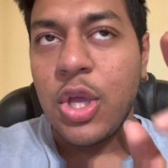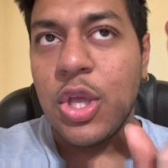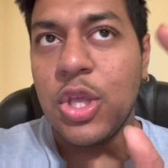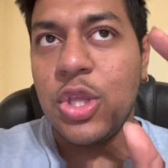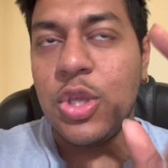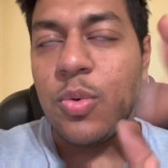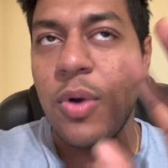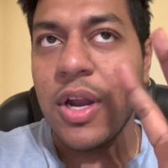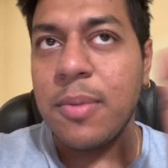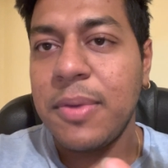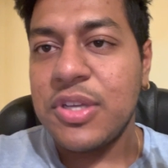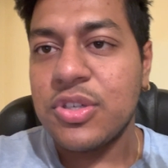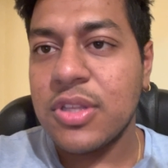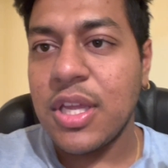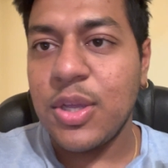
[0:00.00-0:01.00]
you want to make
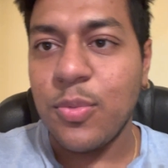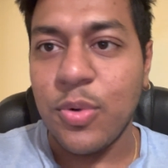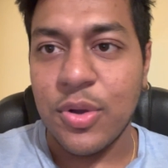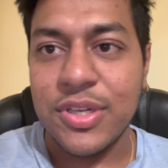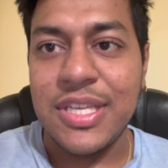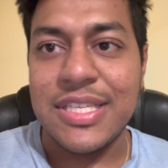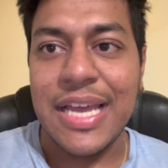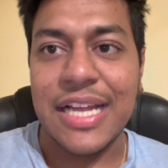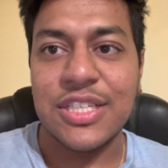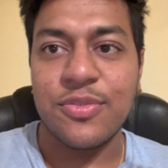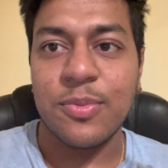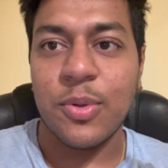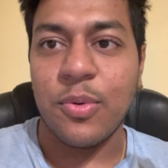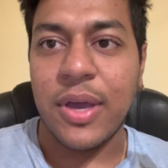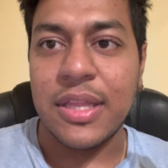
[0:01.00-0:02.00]
sure that you were detaching from
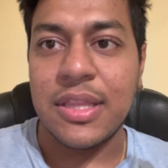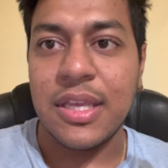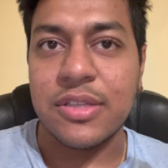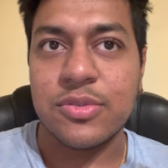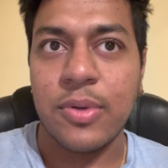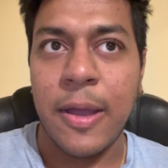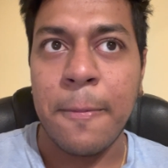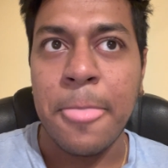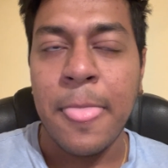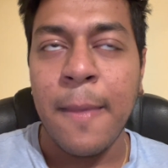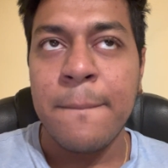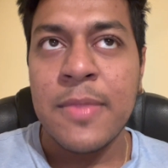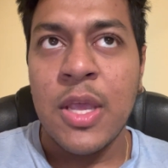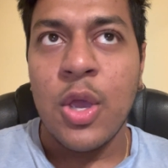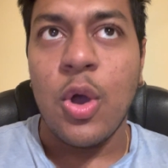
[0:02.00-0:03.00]
the right things, right?
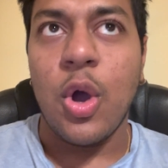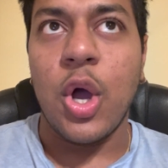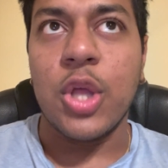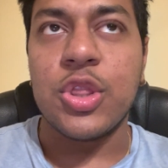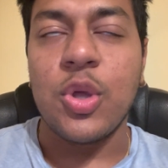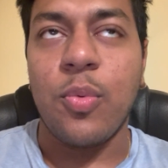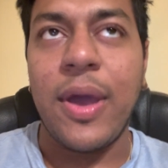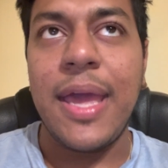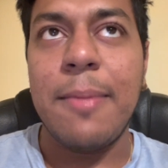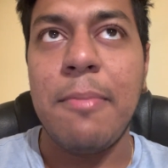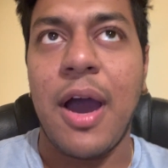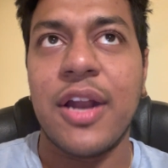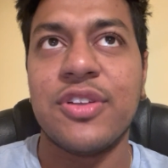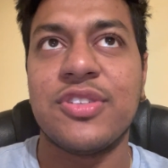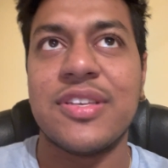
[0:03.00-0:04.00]
The way
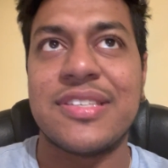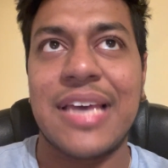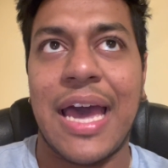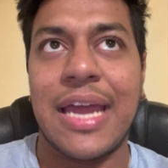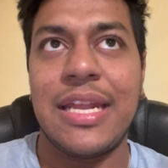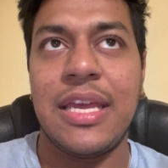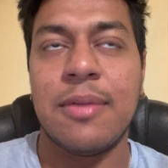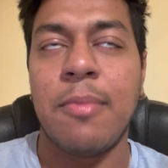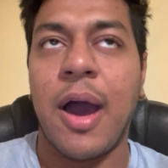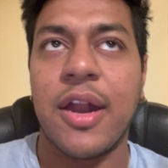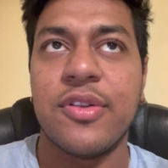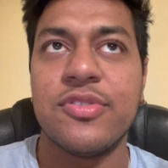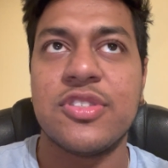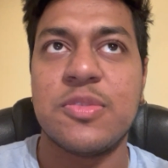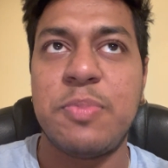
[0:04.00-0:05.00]
modern society and
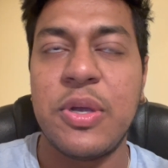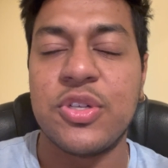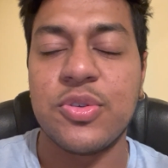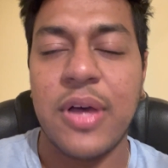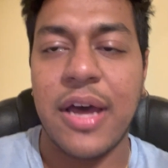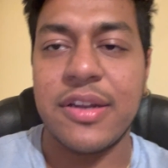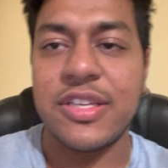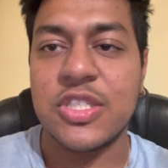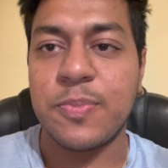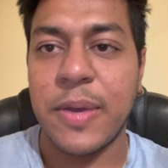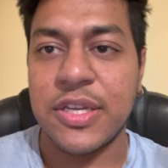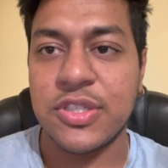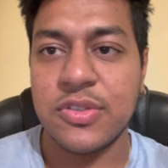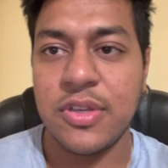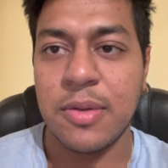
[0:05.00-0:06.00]
modern spirituality,
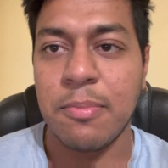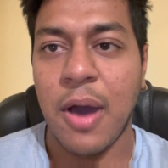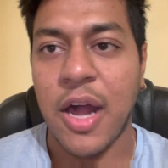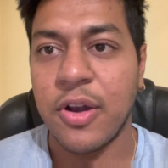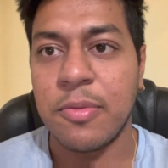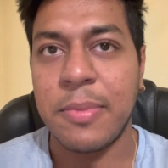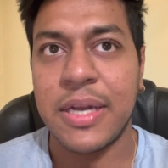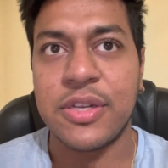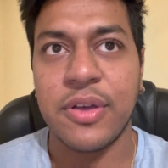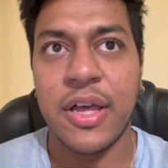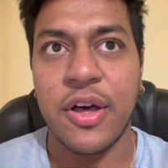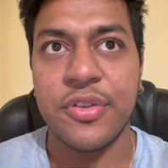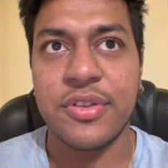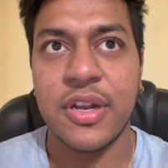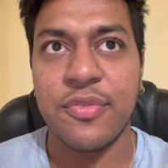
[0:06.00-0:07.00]
especially in modern mental
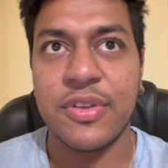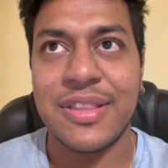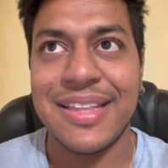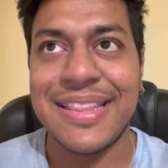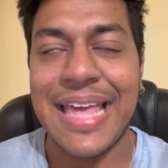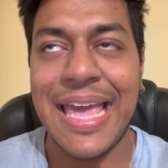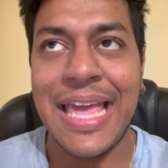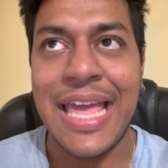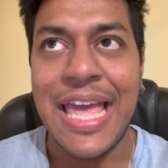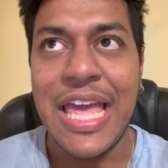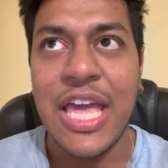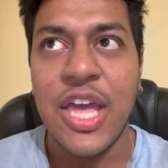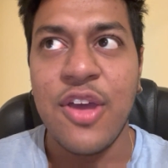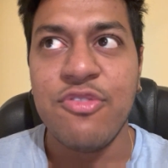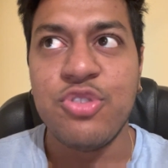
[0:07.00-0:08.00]
health and everything, they
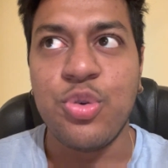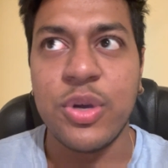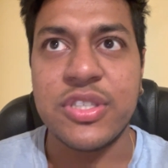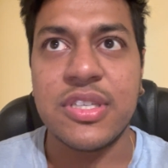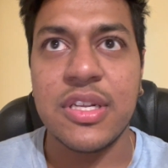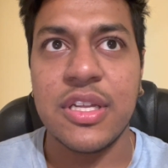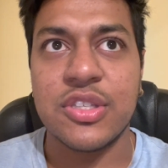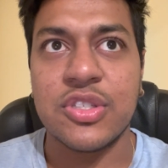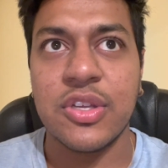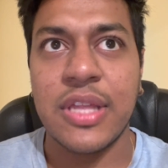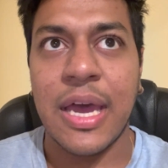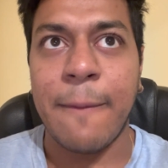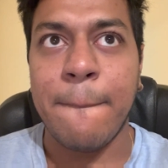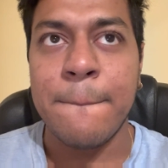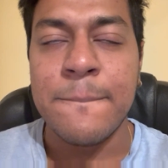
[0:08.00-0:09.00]
twisted it so
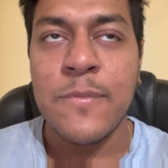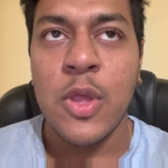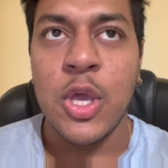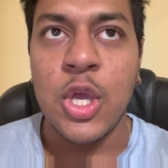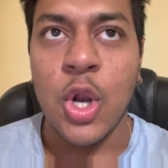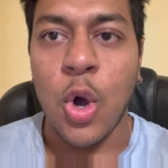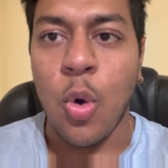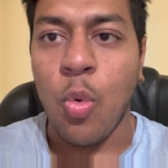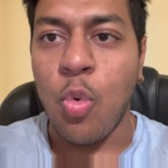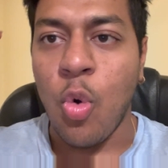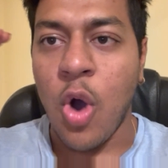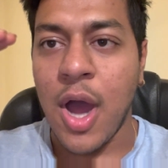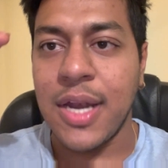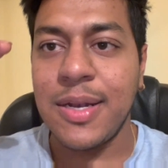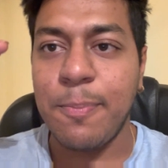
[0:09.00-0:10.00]
that,
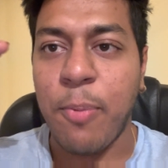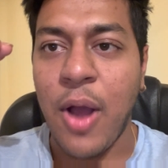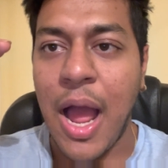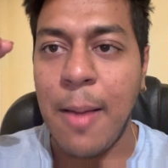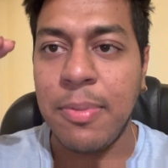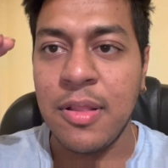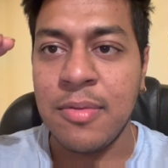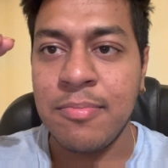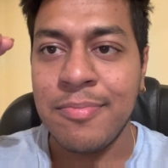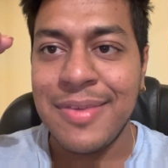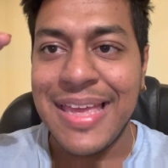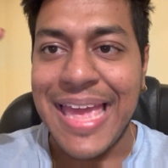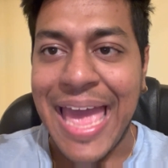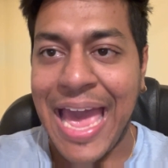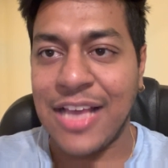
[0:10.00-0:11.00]
one problem
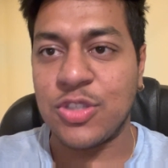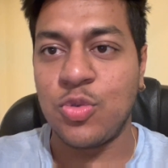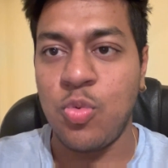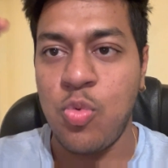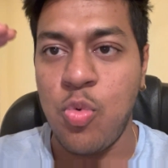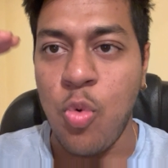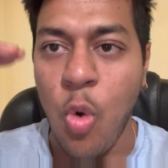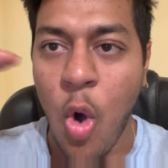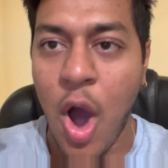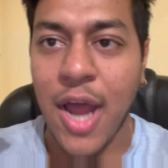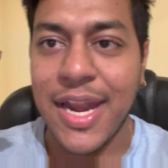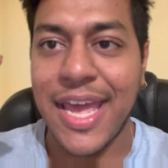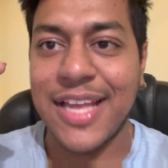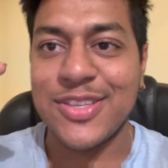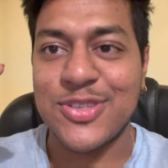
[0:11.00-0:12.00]
has one
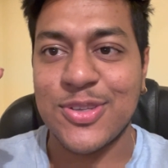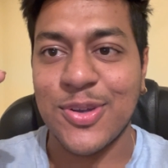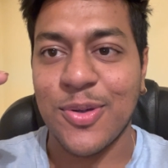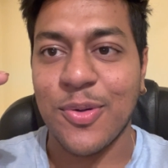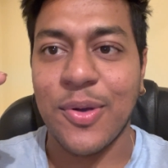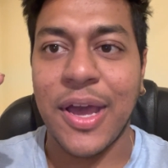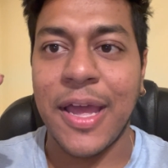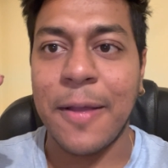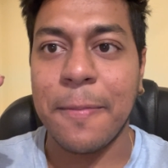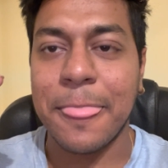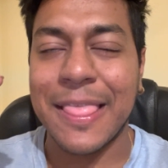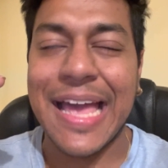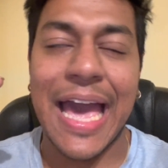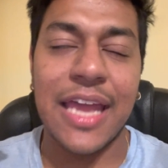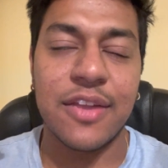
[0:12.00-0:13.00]
answer, right?
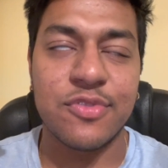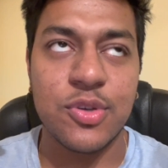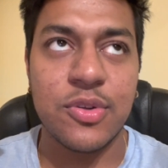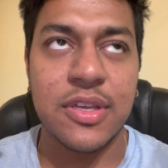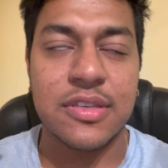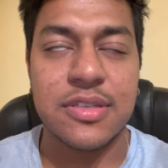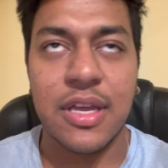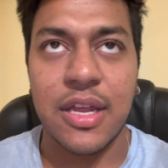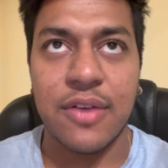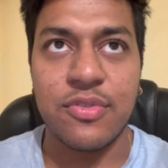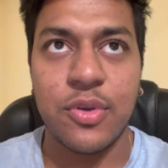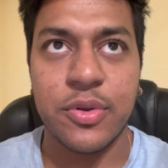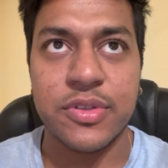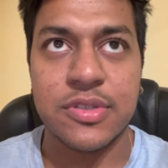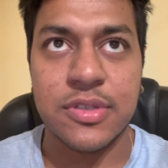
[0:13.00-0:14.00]
Kind of, to an extent, I've
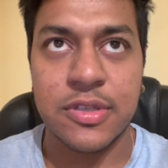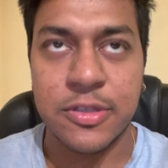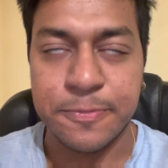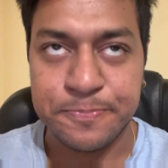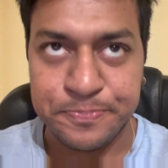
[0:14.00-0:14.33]
noticed this.